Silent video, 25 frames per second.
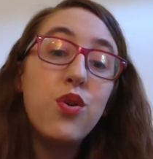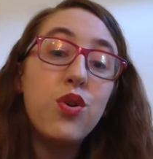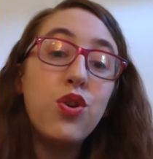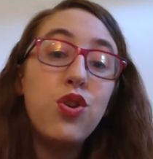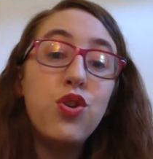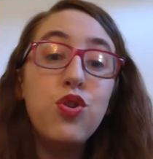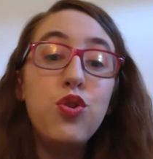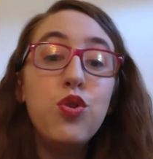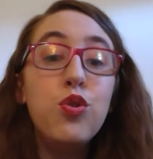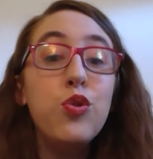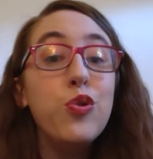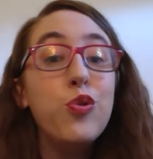
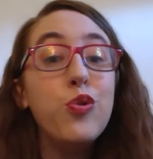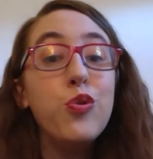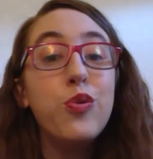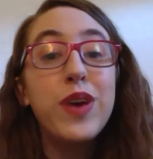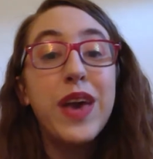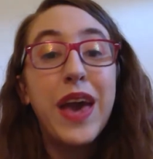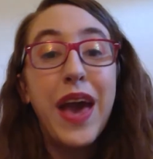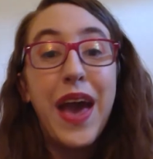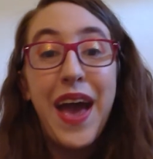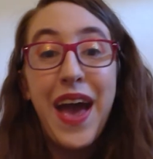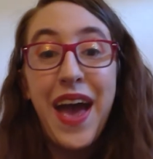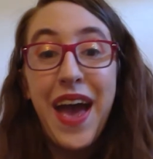You
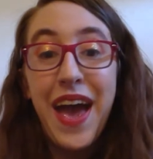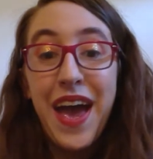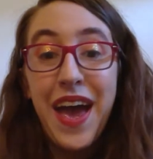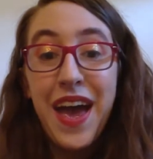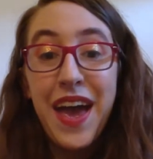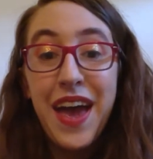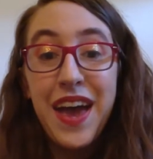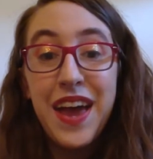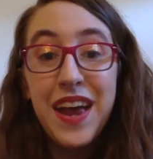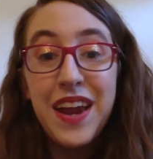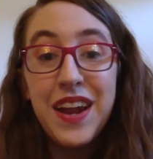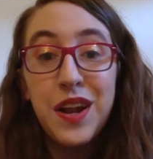
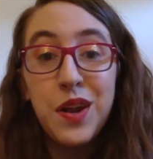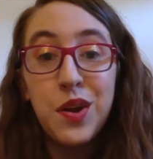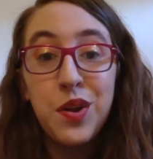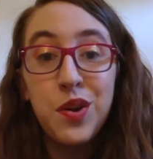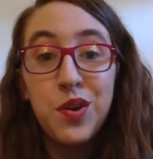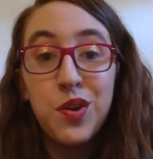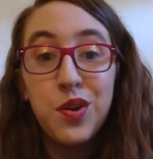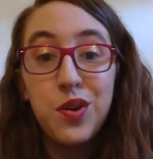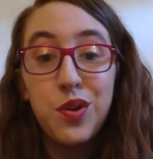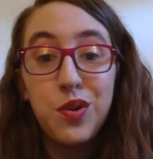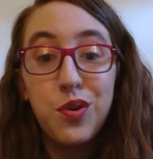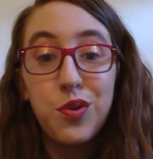
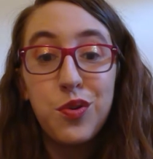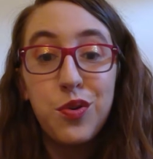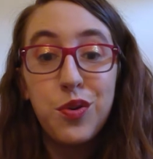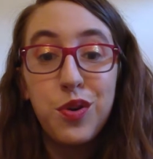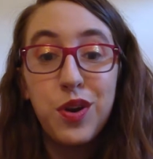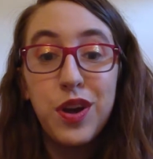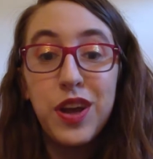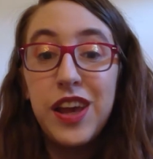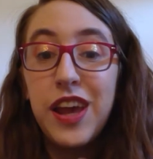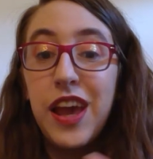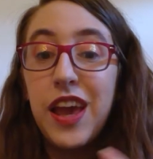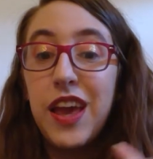can
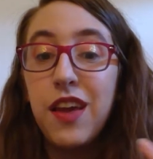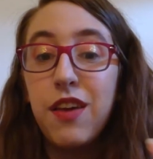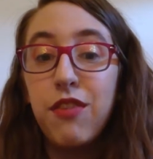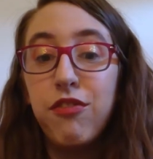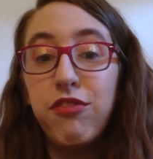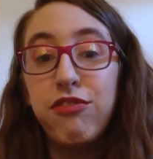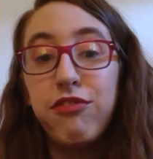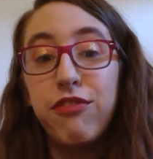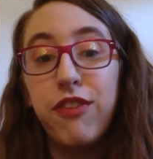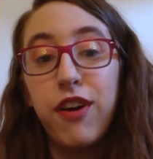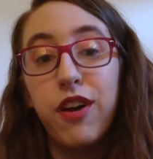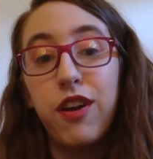create
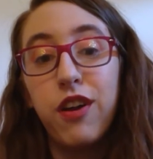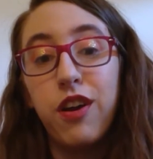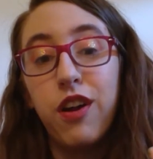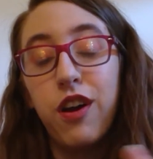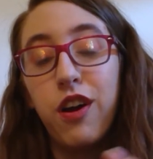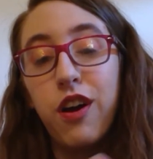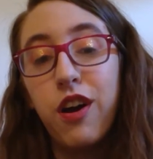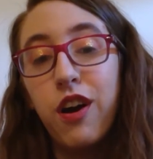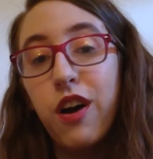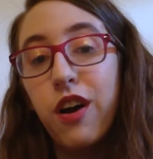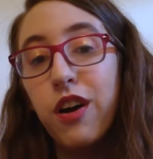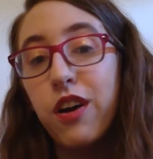fun
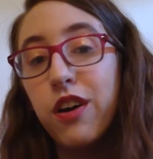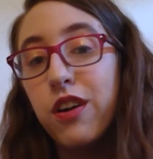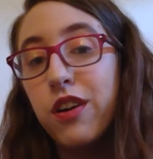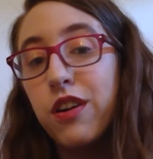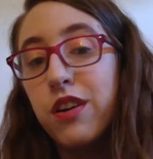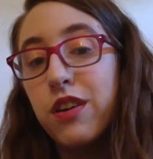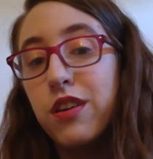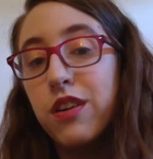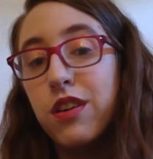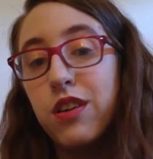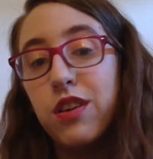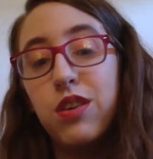
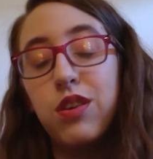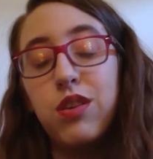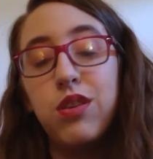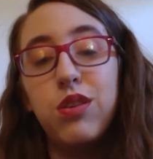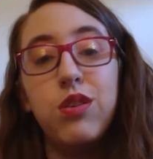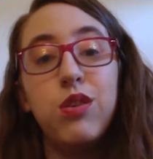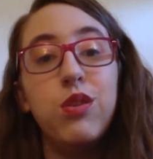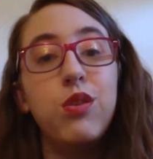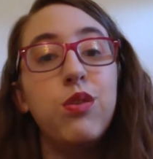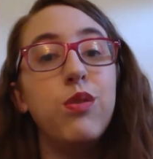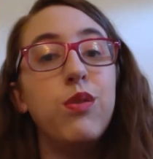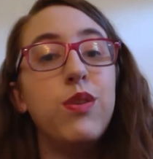art.
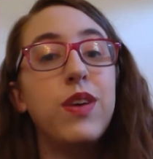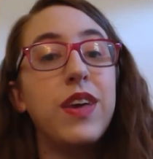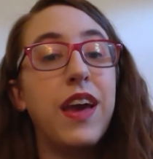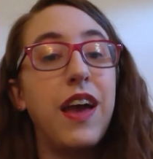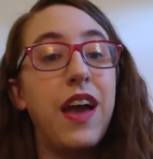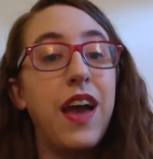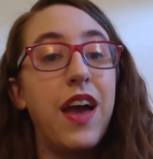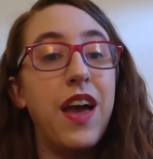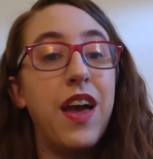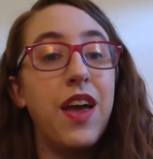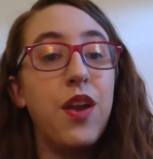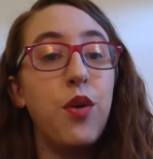You
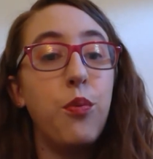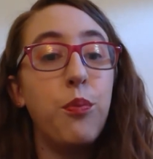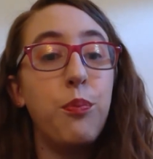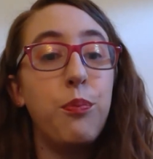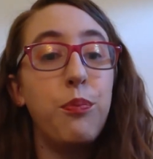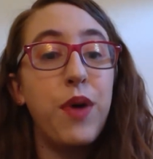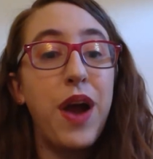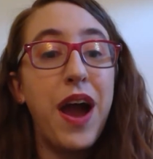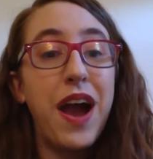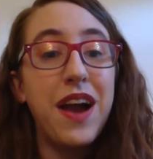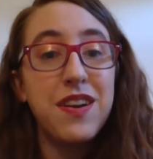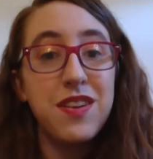can
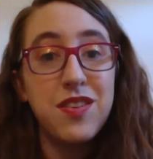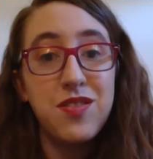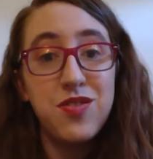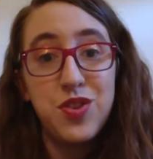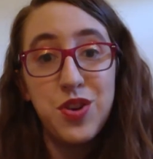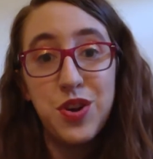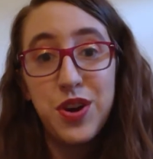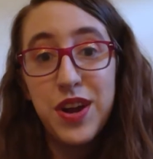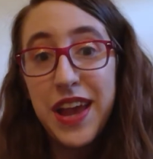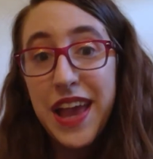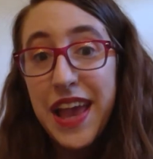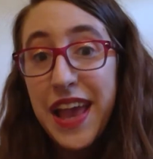practice
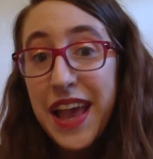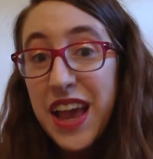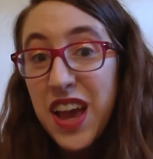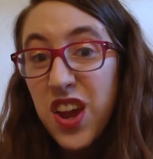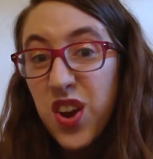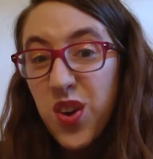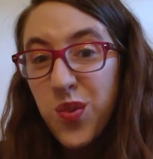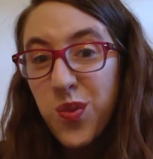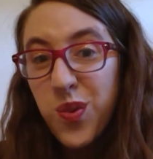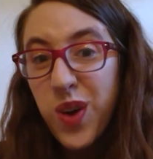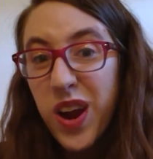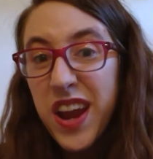your
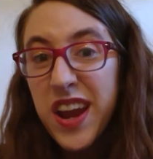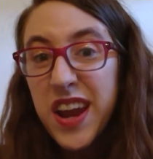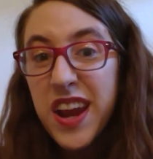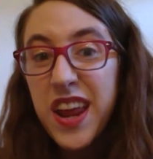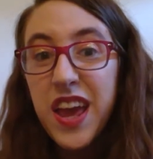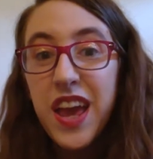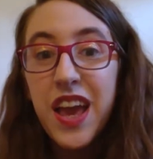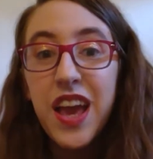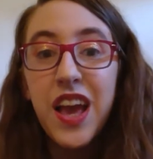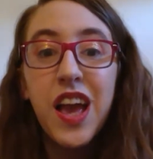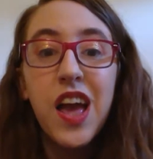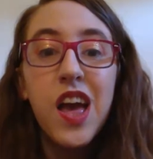
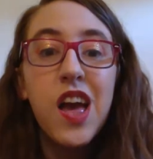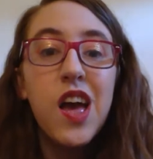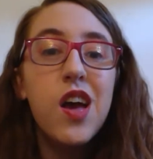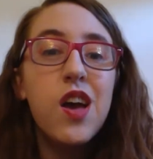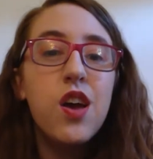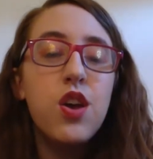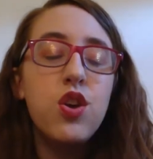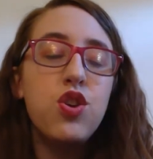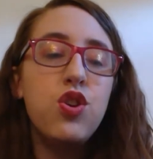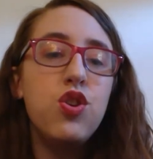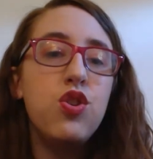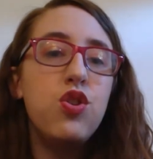handwriting.
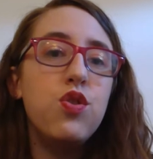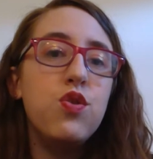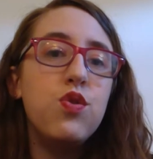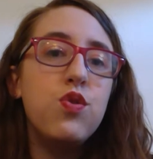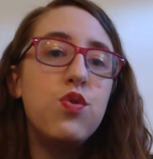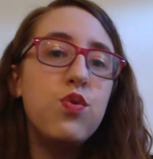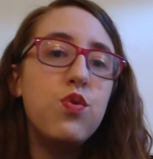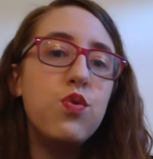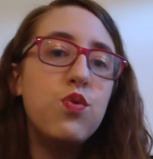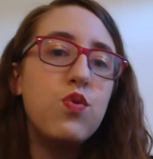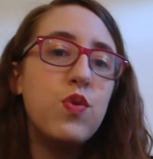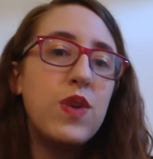
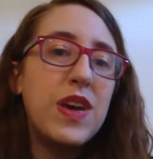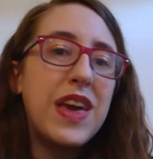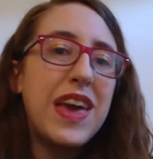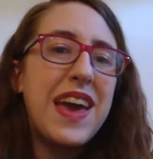You